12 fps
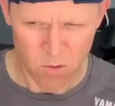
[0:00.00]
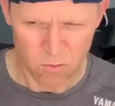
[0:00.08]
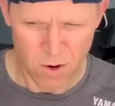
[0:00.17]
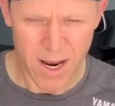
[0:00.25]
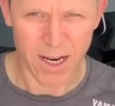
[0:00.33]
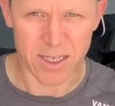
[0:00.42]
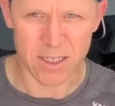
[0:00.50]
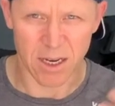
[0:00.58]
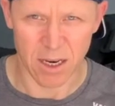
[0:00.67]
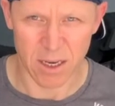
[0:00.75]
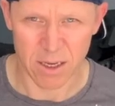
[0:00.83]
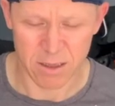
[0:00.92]

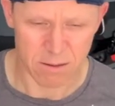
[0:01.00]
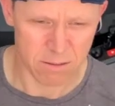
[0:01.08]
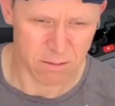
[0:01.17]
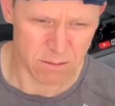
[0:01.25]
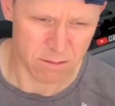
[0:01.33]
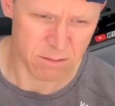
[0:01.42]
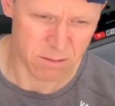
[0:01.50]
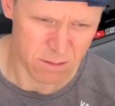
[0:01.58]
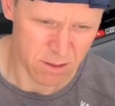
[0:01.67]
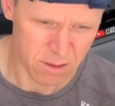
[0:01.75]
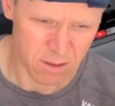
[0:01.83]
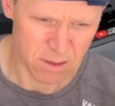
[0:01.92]
realistically
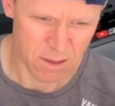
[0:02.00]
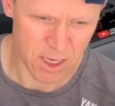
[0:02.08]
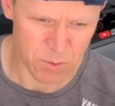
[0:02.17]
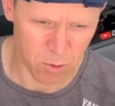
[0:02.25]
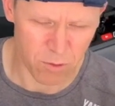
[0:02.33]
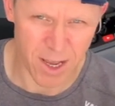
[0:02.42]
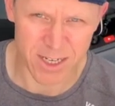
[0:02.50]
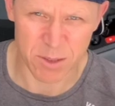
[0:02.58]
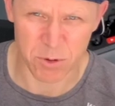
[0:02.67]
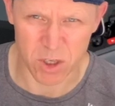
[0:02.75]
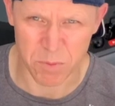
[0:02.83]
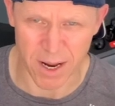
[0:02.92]
let's put that into
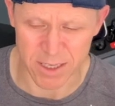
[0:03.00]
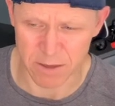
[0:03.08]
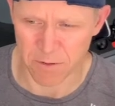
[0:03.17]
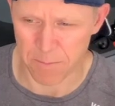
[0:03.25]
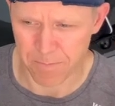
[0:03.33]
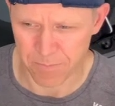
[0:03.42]
perspective